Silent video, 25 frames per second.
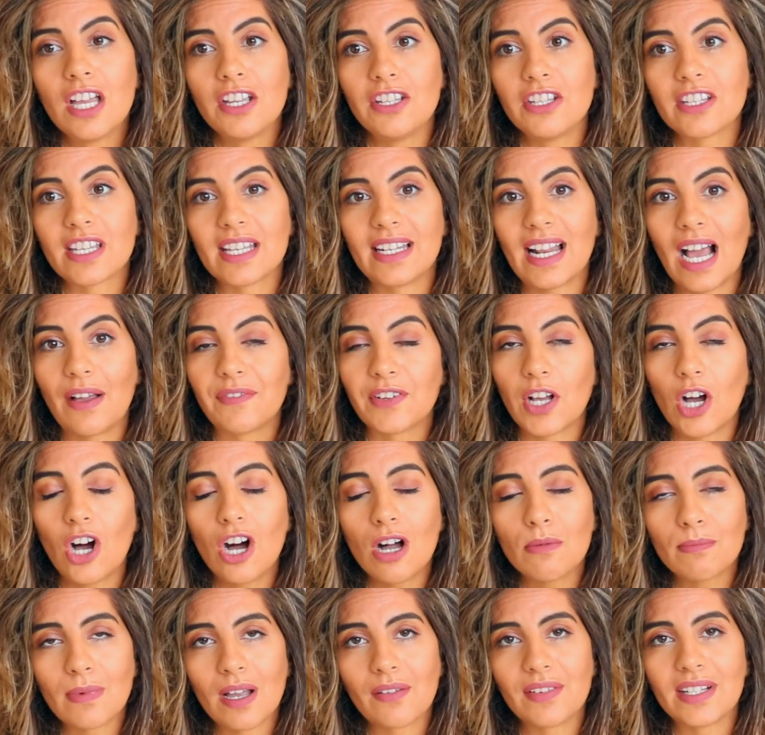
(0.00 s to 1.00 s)
You can have it
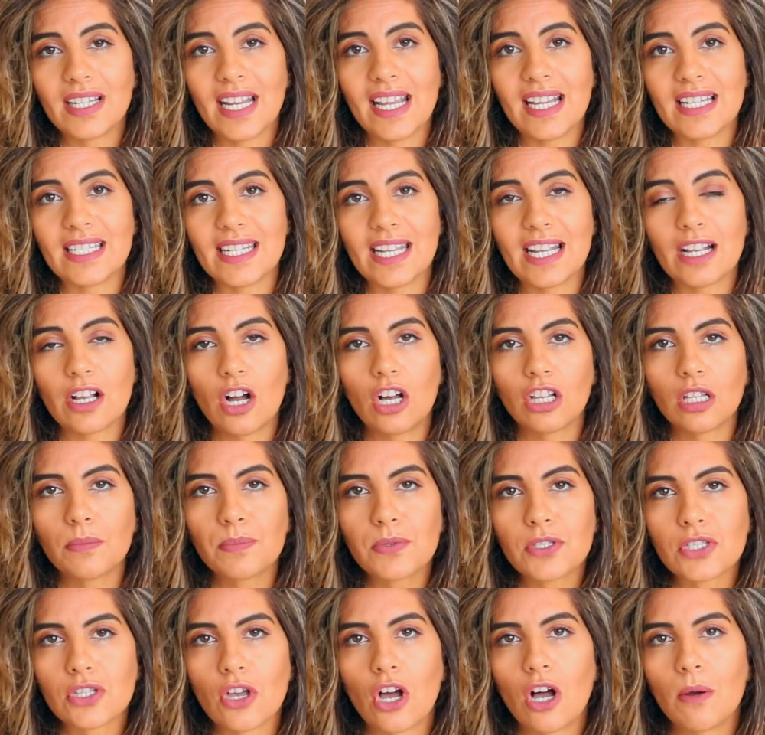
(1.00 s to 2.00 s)
all marinating, all
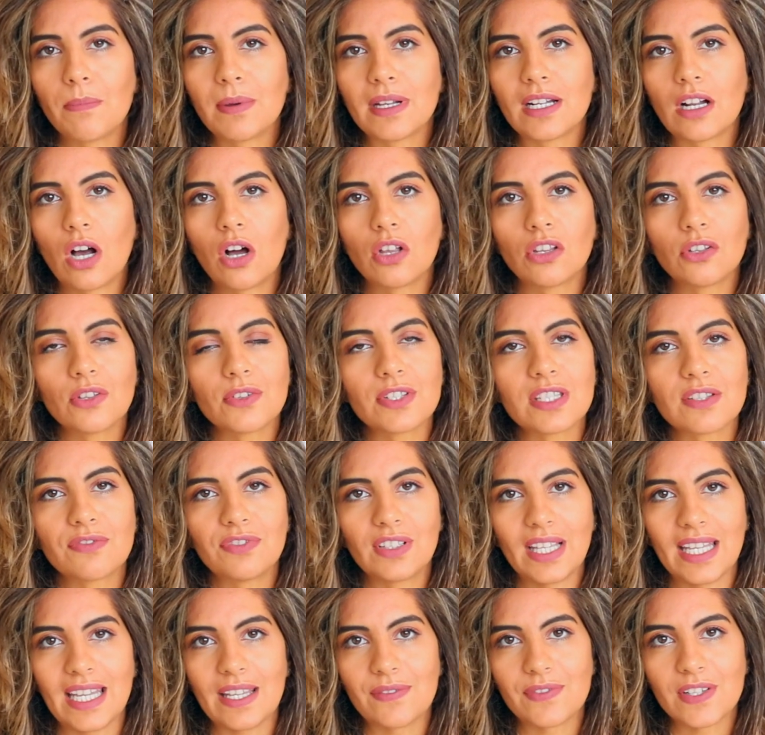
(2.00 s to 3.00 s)
absorbing all those
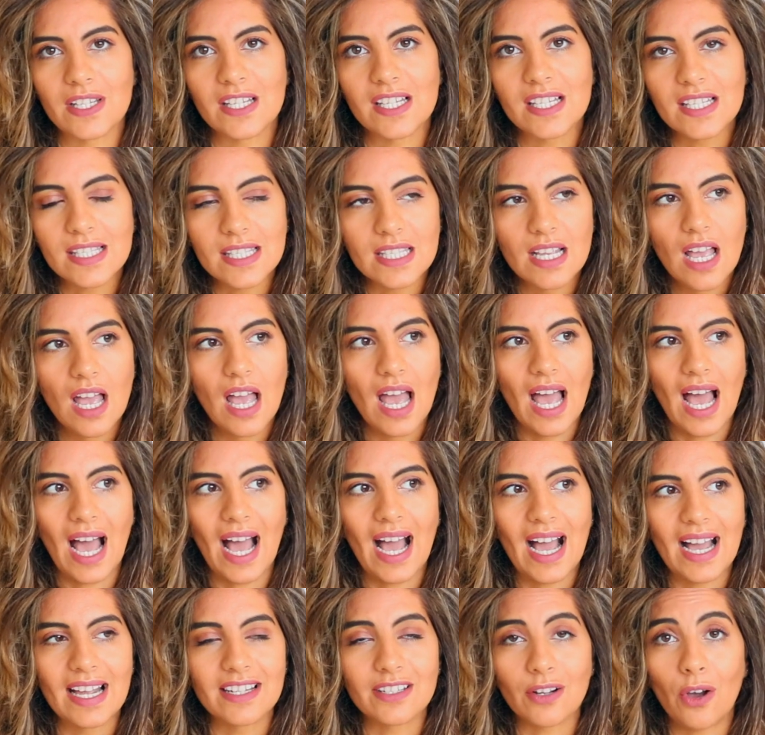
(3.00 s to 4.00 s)
flavours,
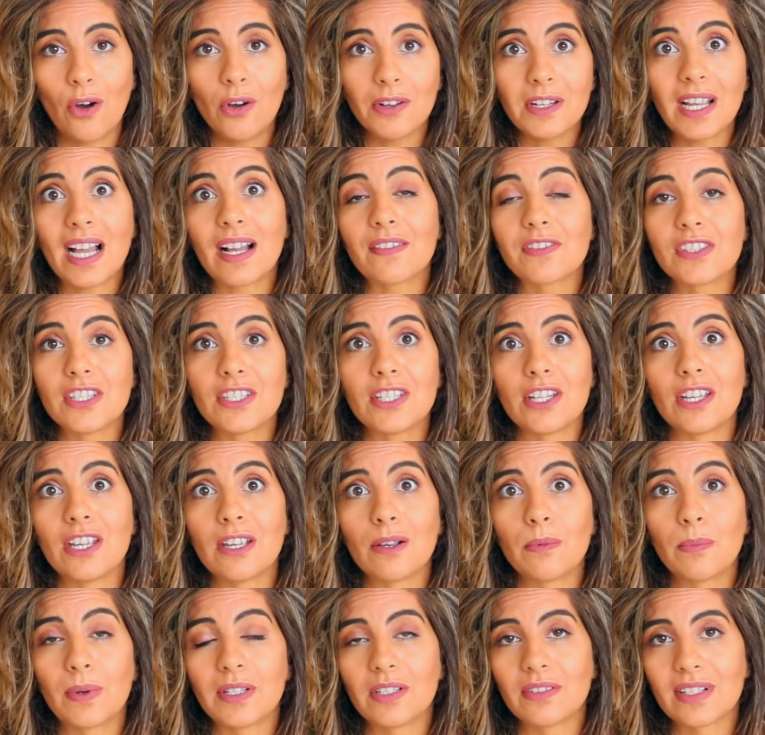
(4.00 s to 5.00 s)
and all you have to
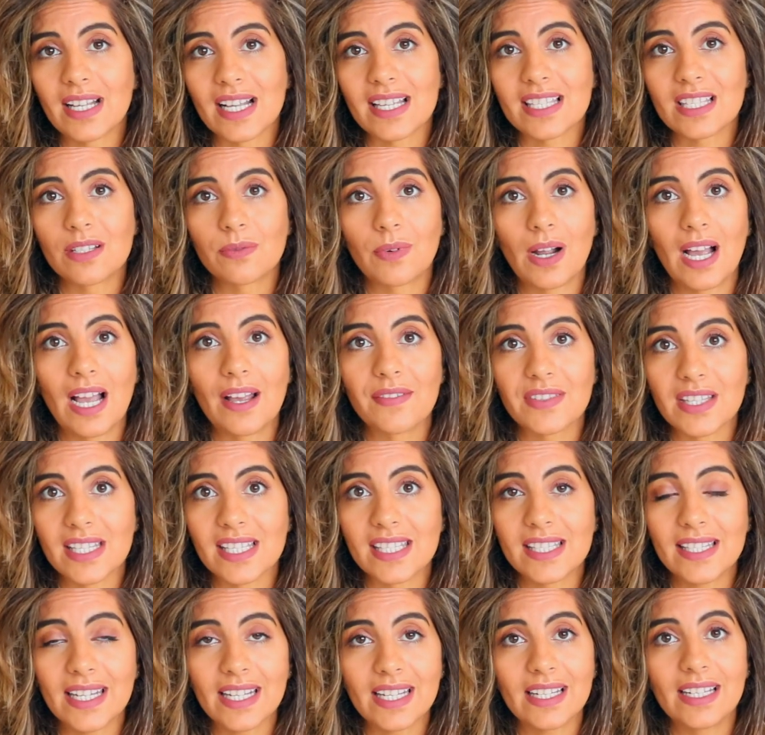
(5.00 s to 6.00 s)
do when your guest arrives
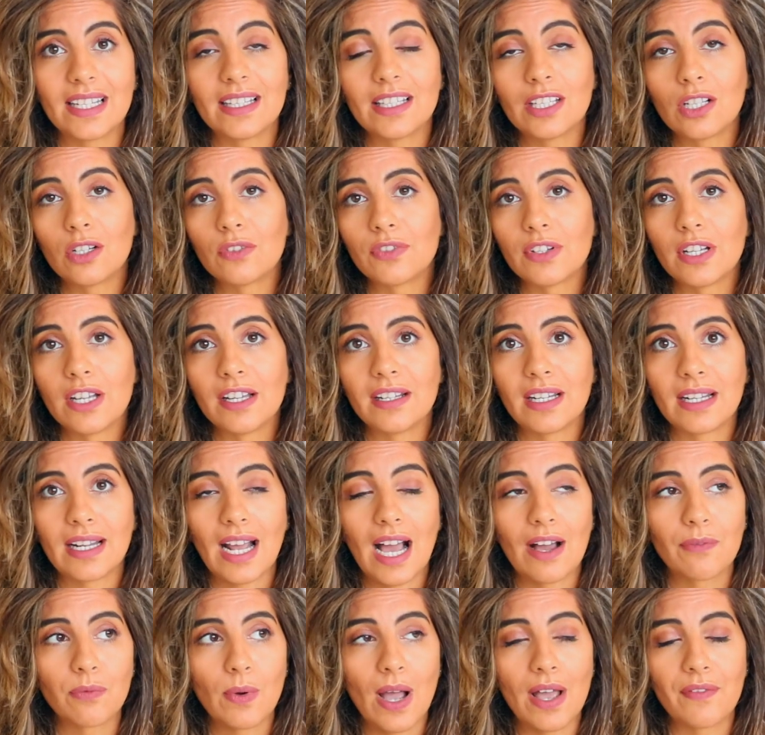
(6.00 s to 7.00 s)
is stick it in the oven and
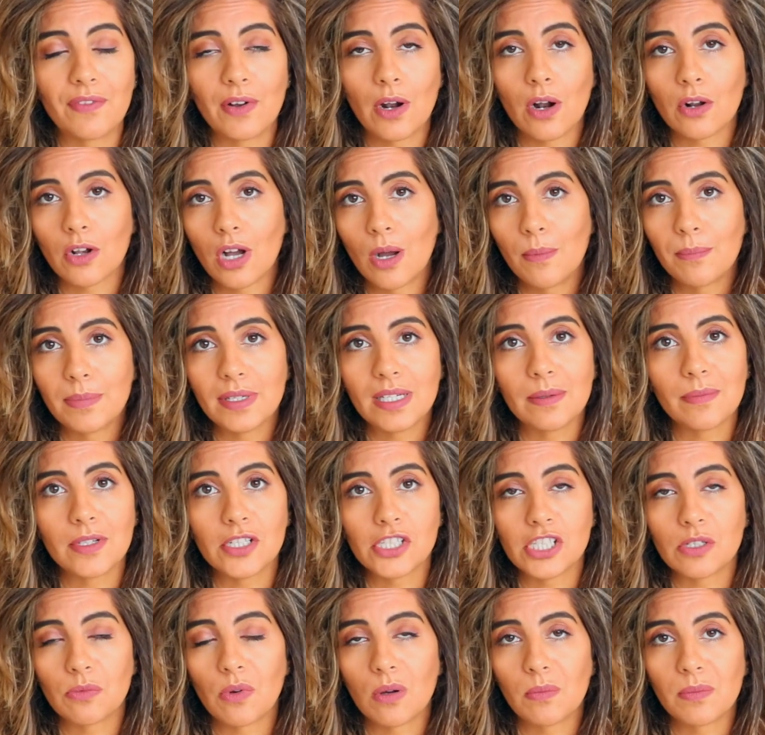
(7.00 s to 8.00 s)
have whatever
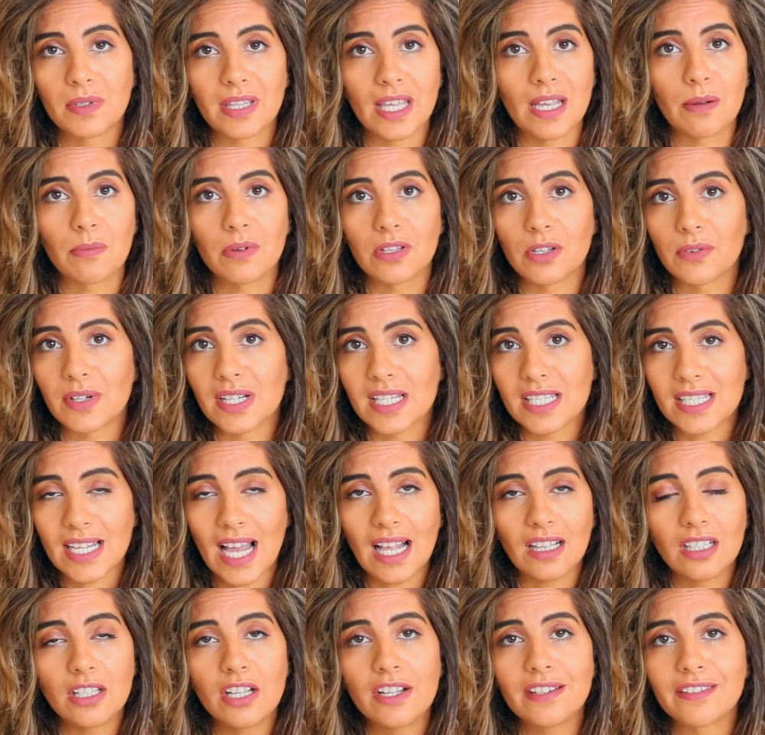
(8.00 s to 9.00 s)
accompaniments you want with it, whether it's
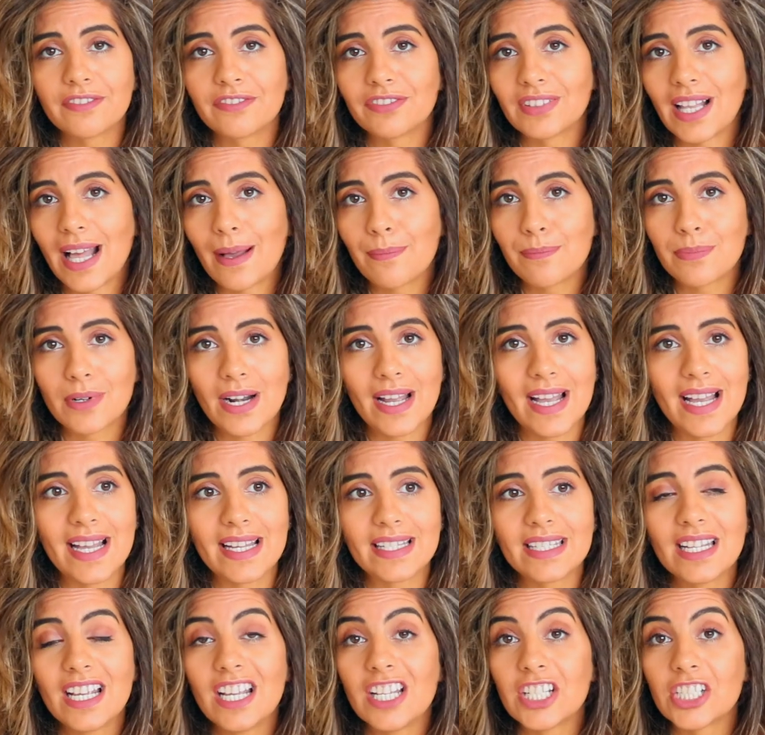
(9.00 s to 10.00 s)
salad,
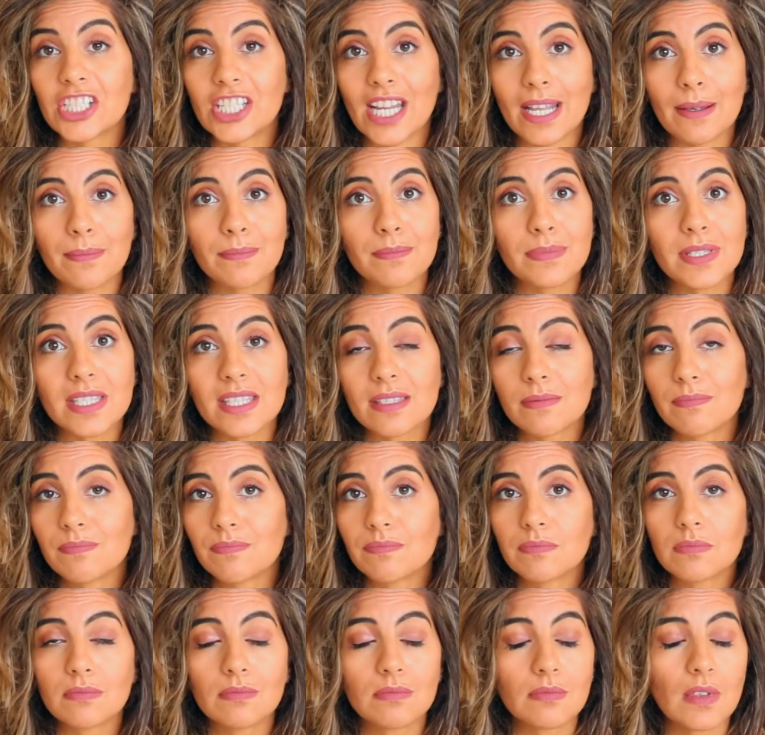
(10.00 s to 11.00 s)
flatbread, chips,
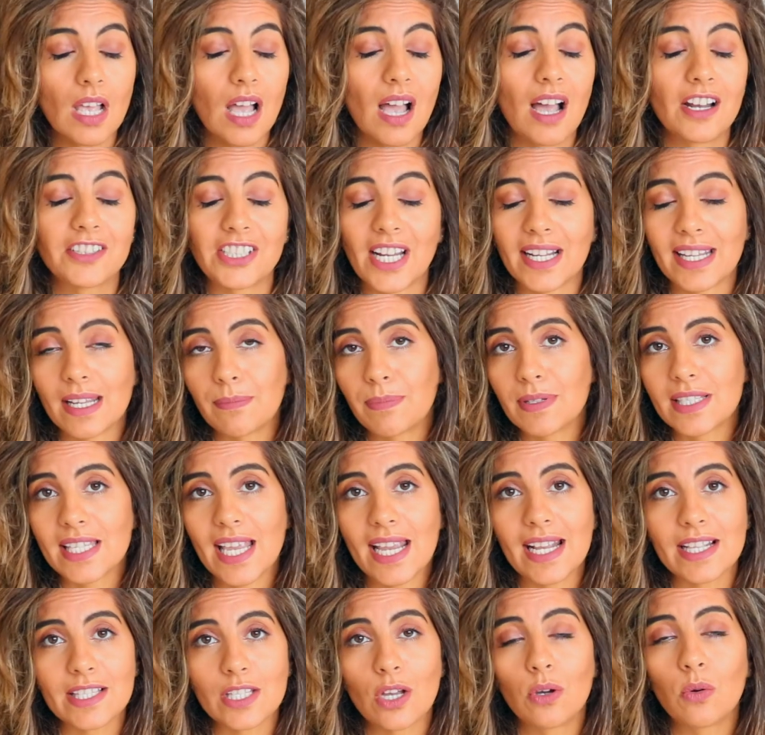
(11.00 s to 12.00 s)
a jacket
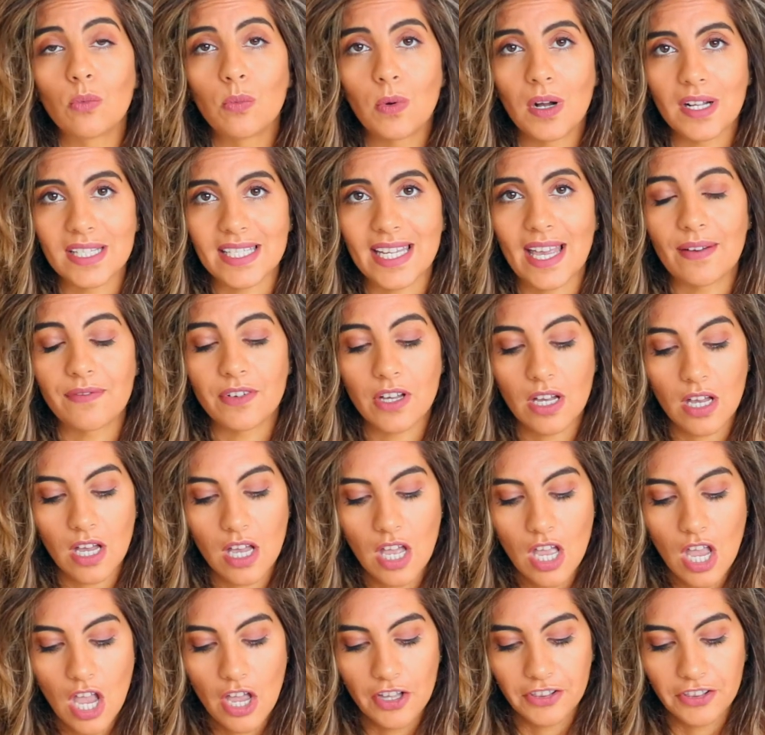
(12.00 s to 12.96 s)
potato, whatever.